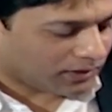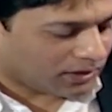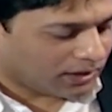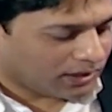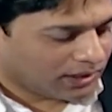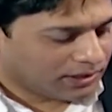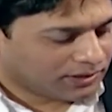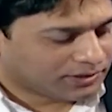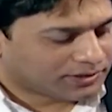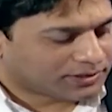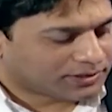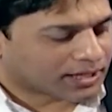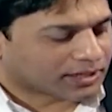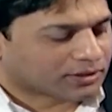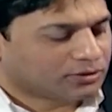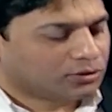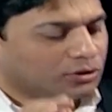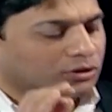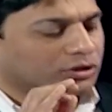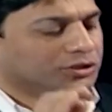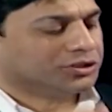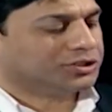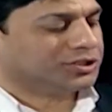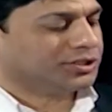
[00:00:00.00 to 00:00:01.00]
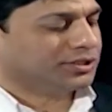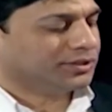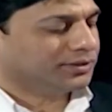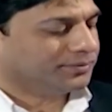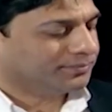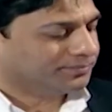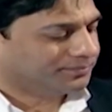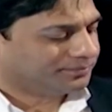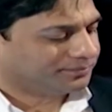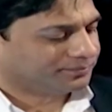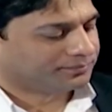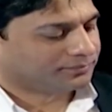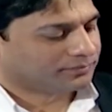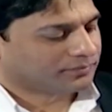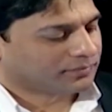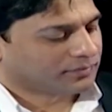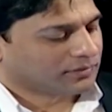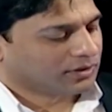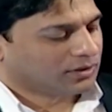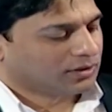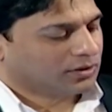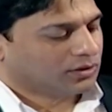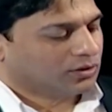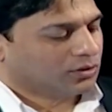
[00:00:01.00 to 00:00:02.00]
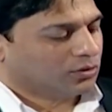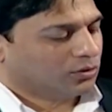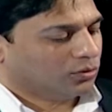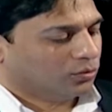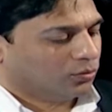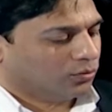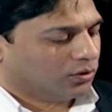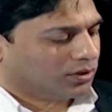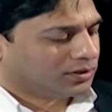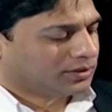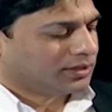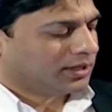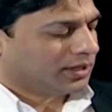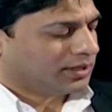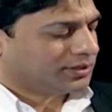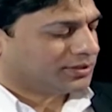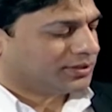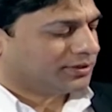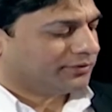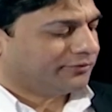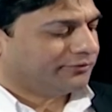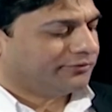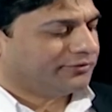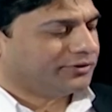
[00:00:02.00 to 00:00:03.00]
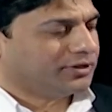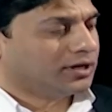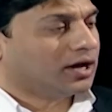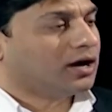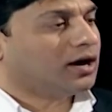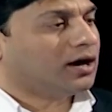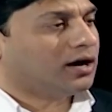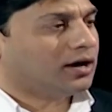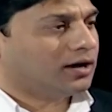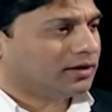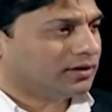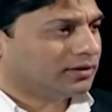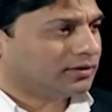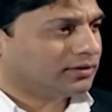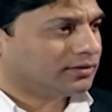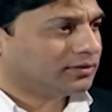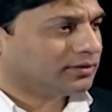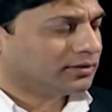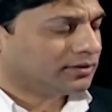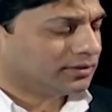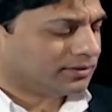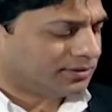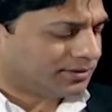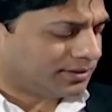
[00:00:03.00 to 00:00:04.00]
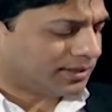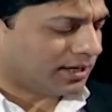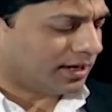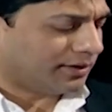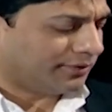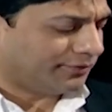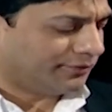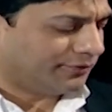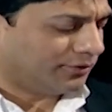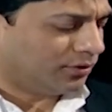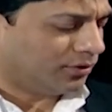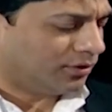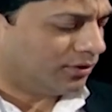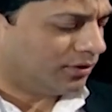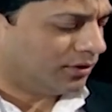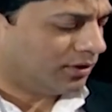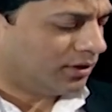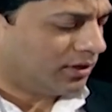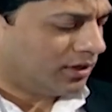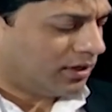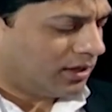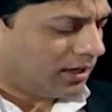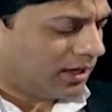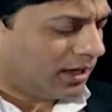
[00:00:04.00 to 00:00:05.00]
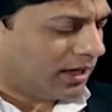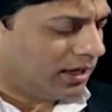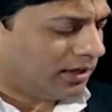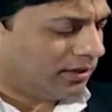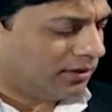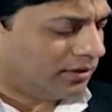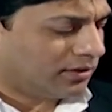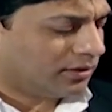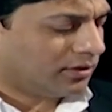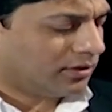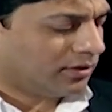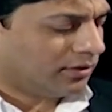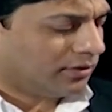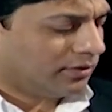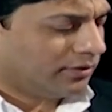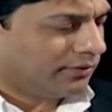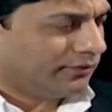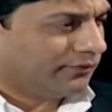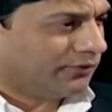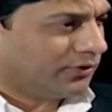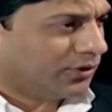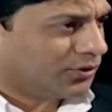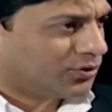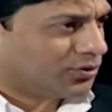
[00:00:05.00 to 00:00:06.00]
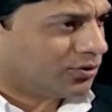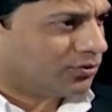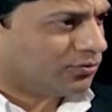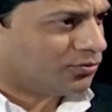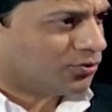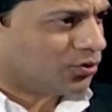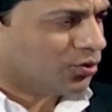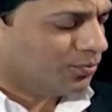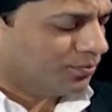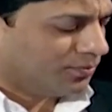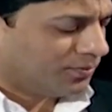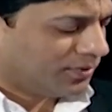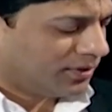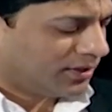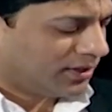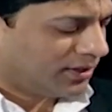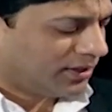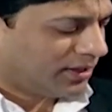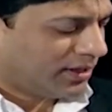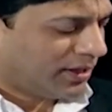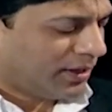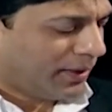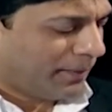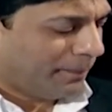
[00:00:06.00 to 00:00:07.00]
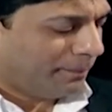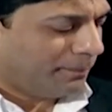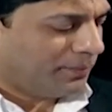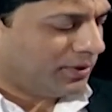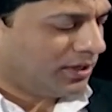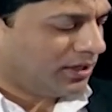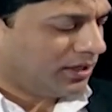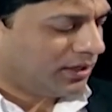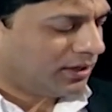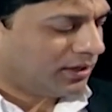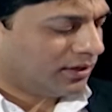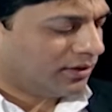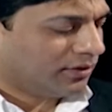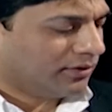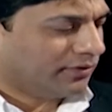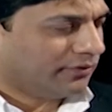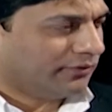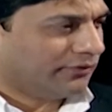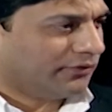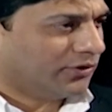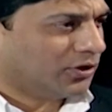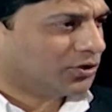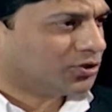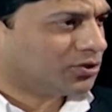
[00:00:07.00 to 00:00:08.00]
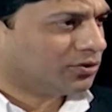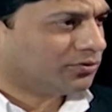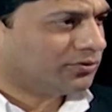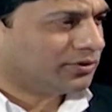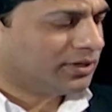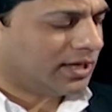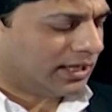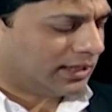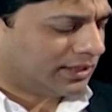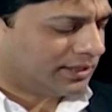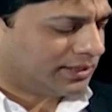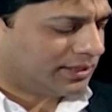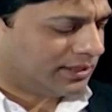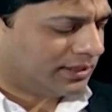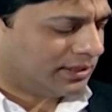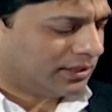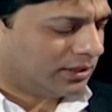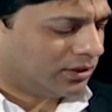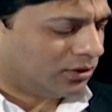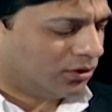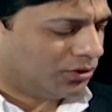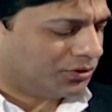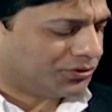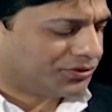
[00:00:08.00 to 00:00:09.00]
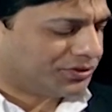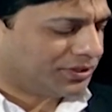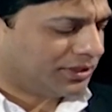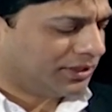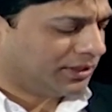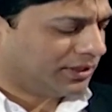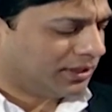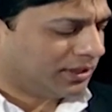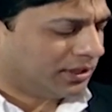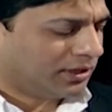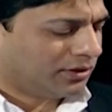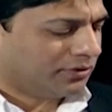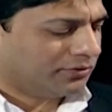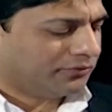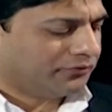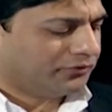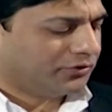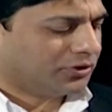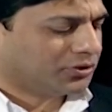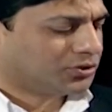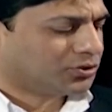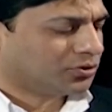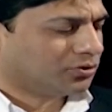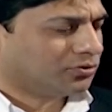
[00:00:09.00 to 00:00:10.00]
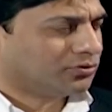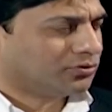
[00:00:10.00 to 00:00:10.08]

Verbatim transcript: In technology, what does VR stand for? A, virtual room, B, virtual reality, or C, virtual